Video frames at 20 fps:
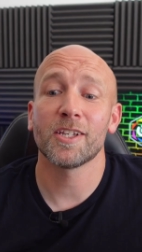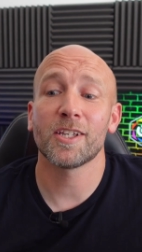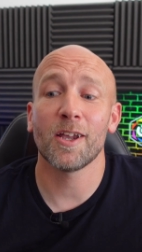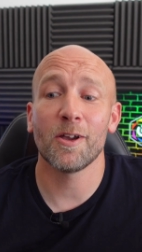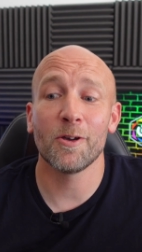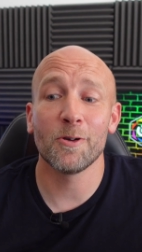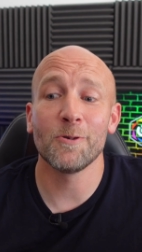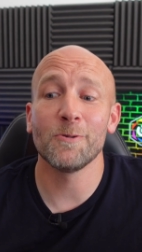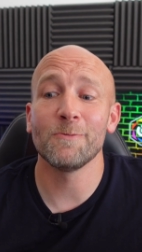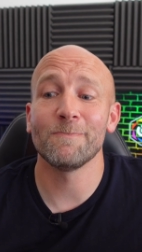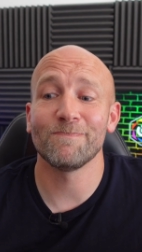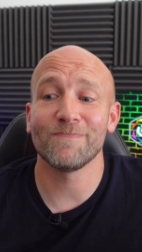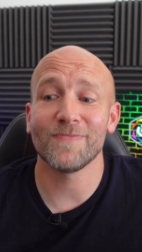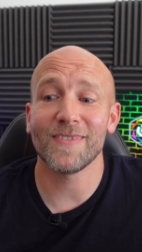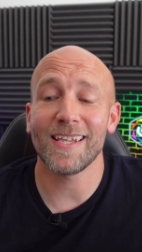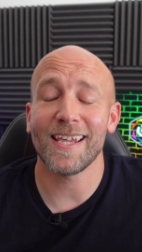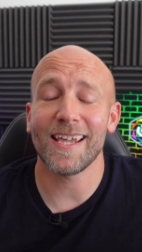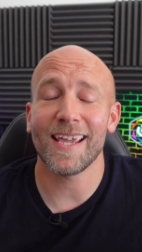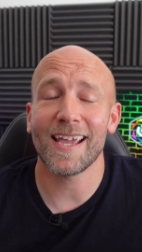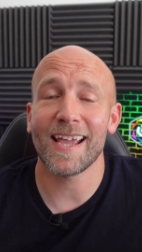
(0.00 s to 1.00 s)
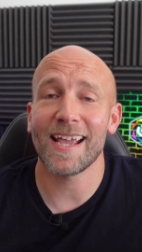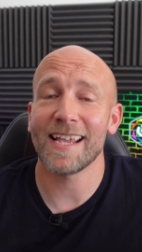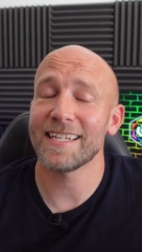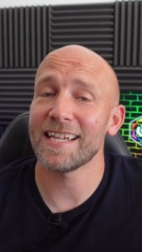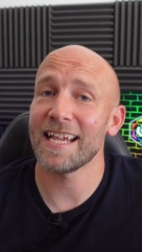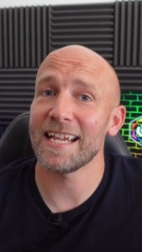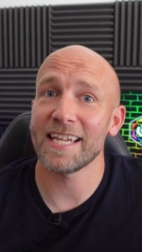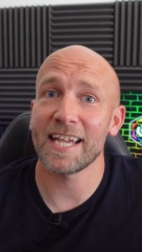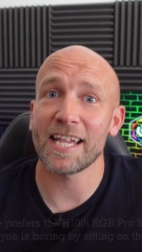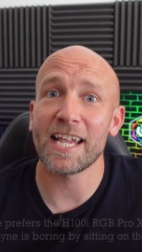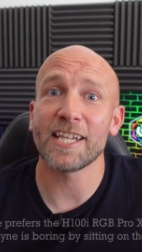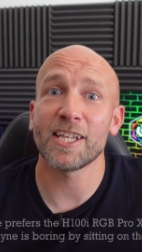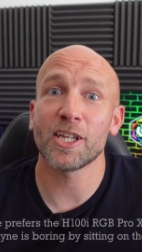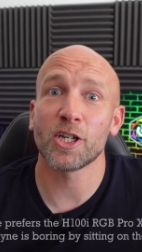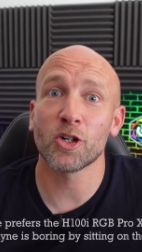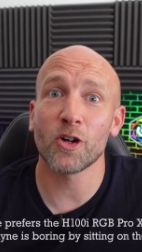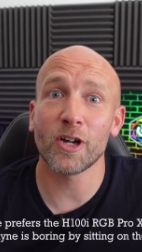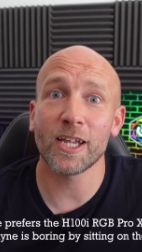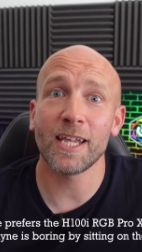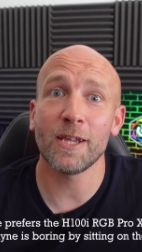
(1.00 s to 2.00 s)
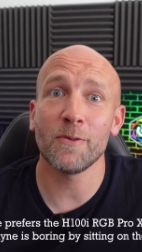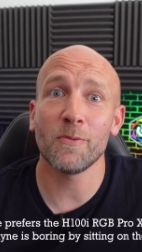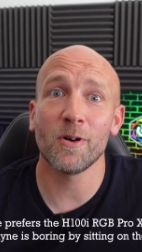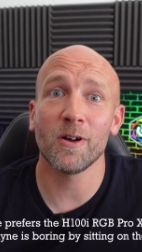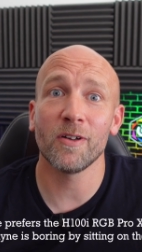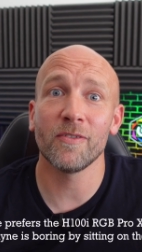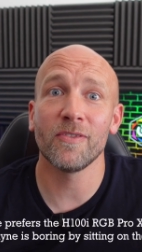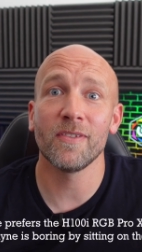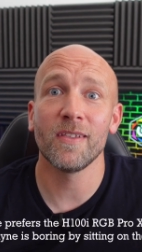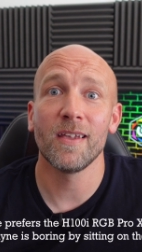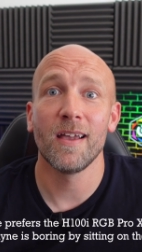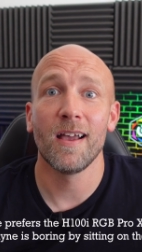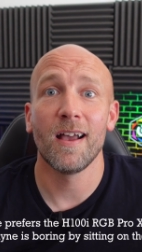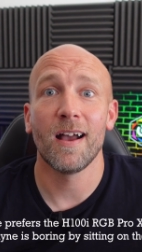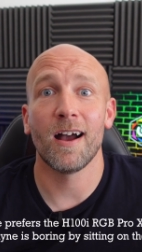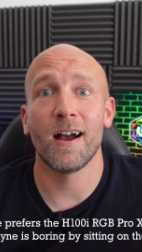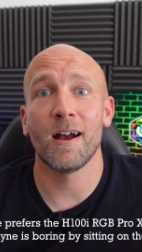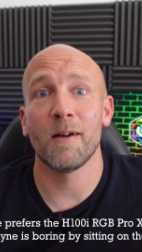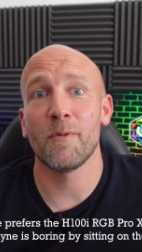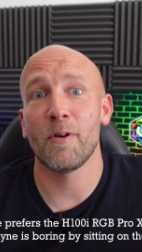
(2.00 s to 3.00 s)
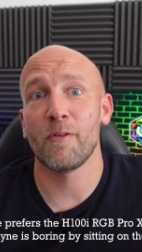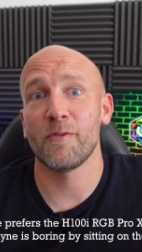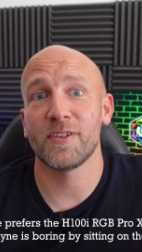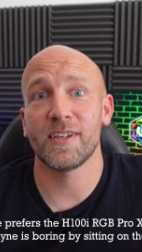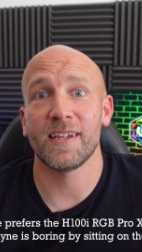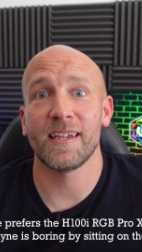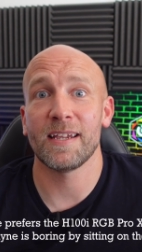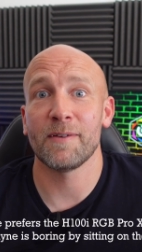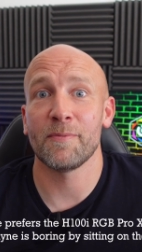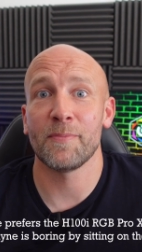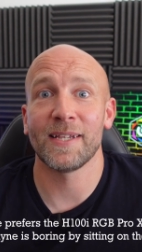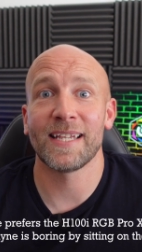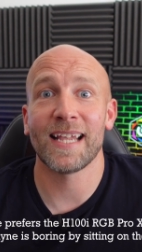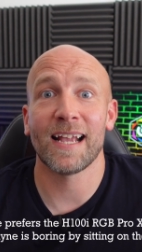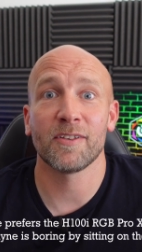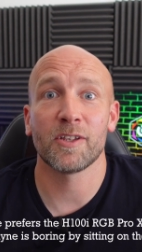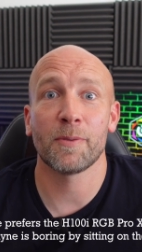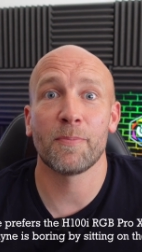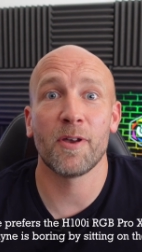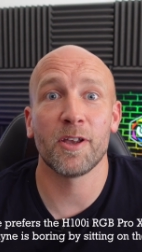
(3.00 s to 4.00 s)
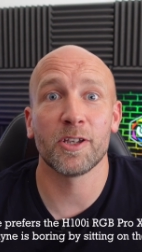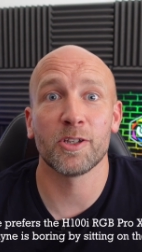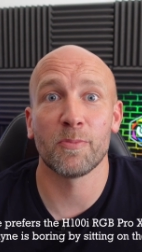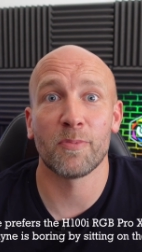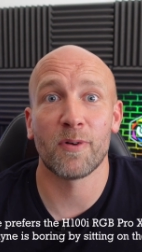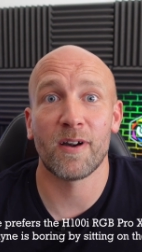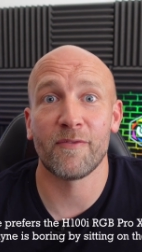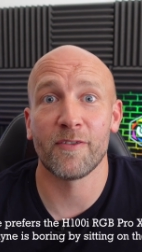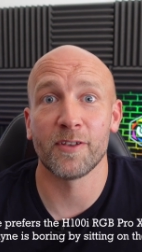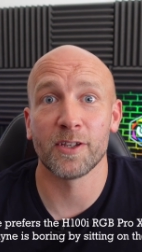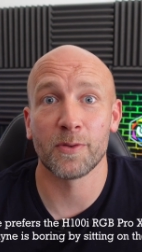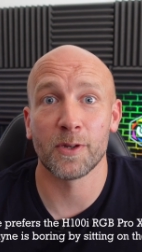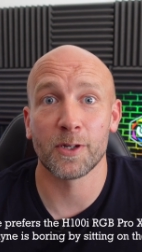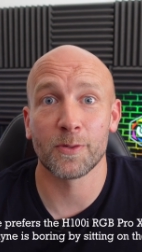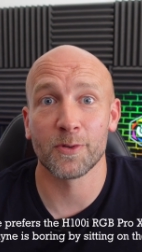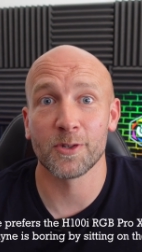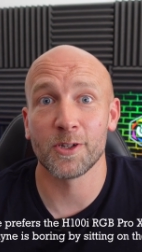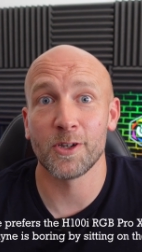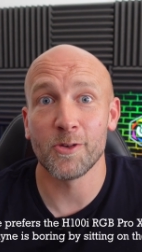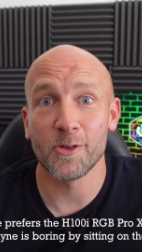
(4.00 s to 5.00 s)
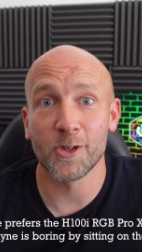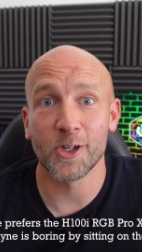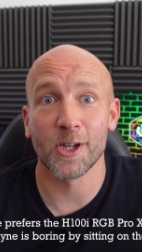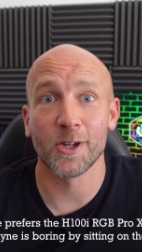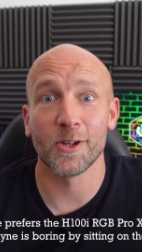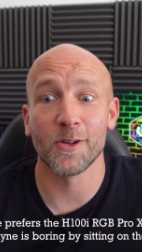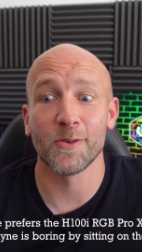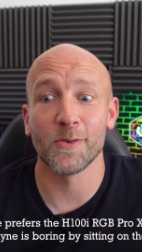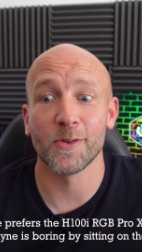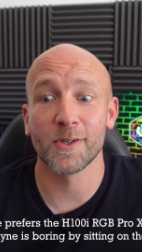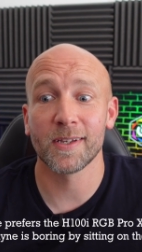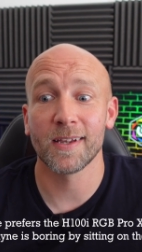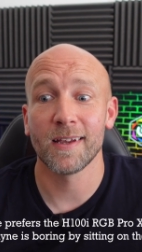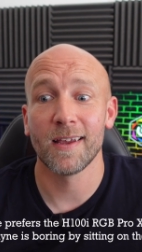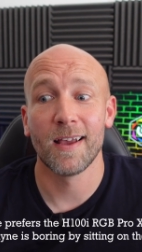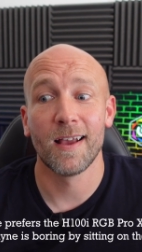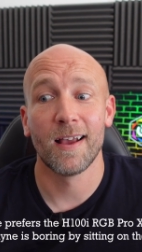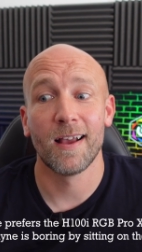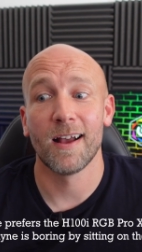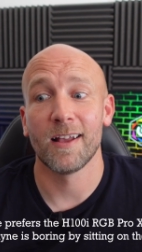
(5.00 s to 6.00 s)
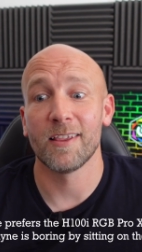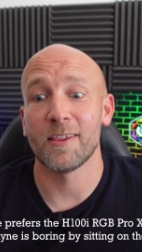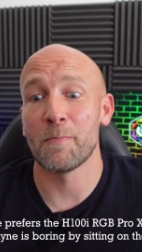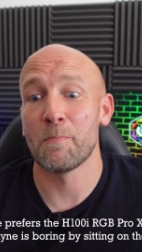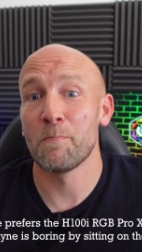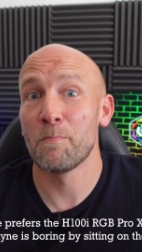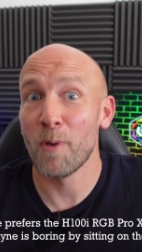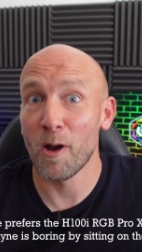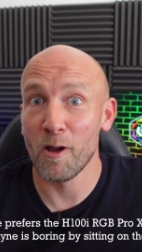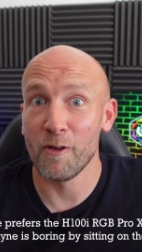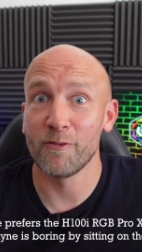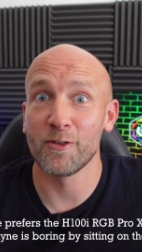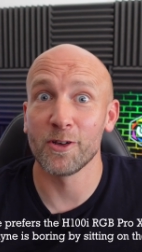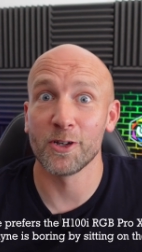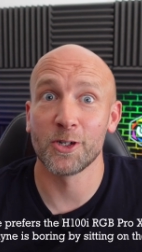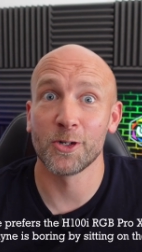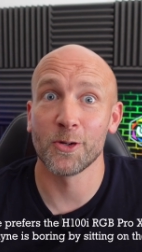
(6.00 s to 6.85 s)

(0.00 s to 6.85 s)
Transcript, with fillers: so yeah it's, it's a tricky one um, obviously it'll be down to personal preference which one you choose they're both good